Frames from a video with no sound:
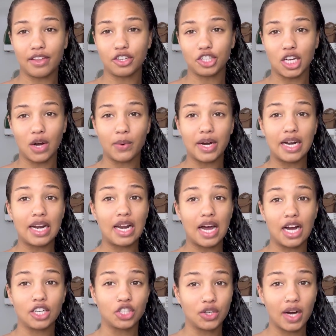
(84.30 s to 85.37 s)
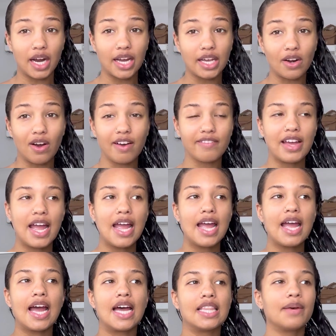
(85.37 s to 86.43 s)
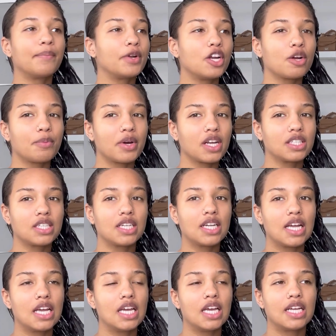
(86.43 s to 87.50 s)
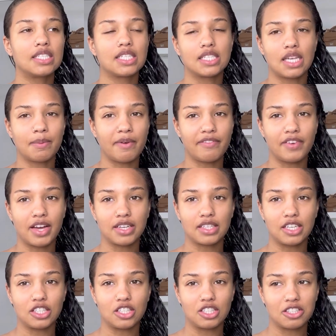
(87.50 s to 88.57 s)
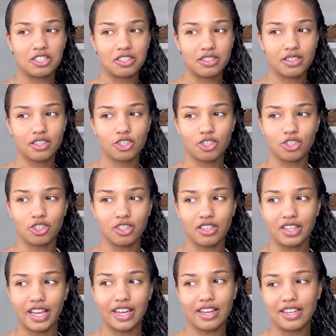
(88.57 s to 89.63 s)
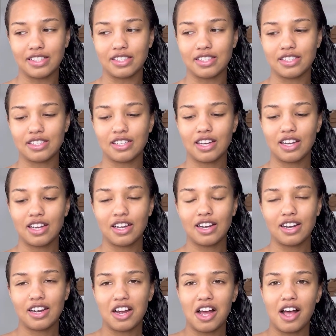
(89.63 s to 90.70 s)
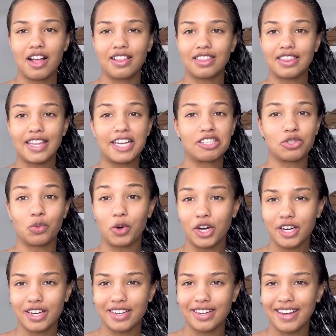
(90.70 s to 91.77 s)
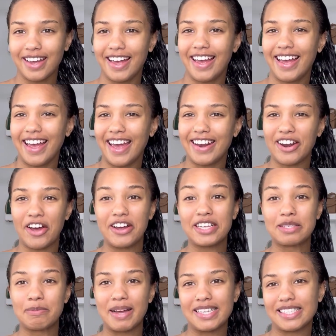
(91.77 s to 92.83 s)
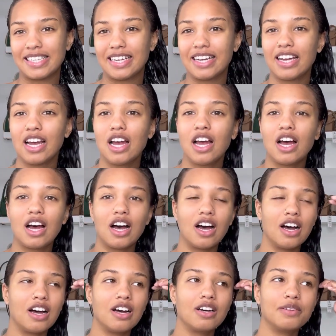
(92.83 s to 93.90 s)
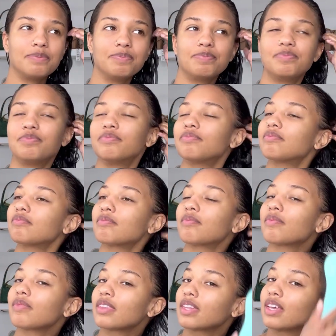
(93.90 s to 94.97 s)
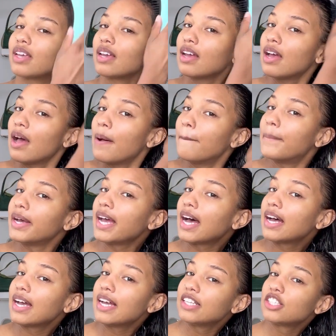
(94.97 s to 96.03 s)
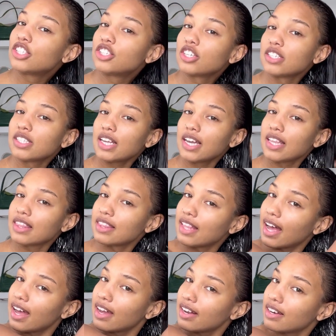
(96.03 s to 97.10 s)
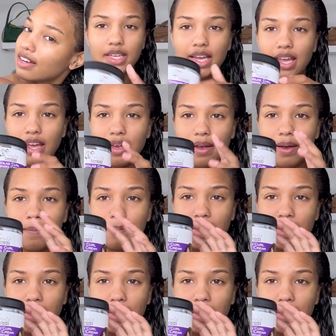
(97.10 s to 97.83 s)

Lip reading: the shower and not drying it off and then putting your product in. It's the same effect. It's just like, it's less work and not as messy. But yeah, it's just like that. Taking